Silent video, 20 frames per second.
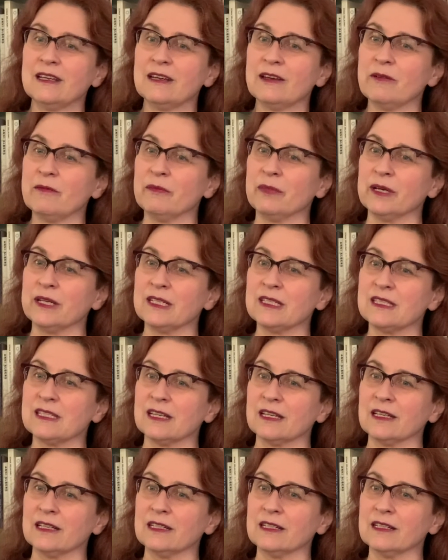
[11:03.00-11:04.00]
But uh,
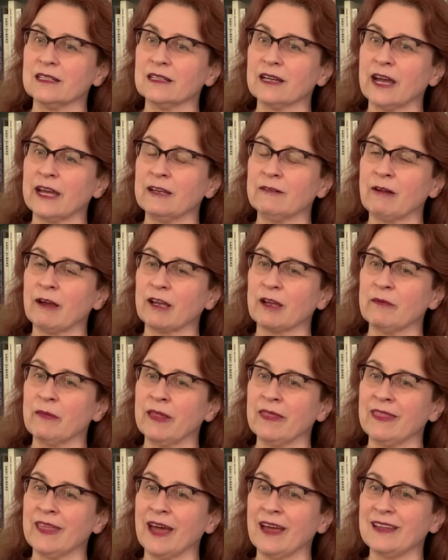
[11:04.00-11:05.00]
I
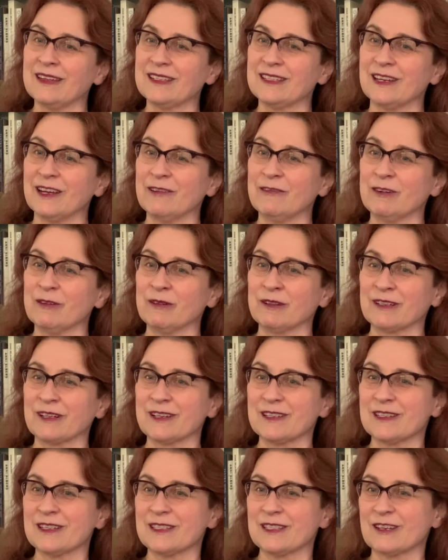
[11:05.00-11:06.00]
recommend that to everyone
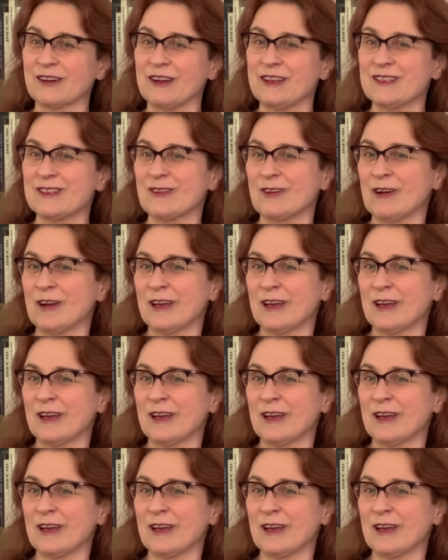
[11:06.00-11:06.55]
because it's a great story.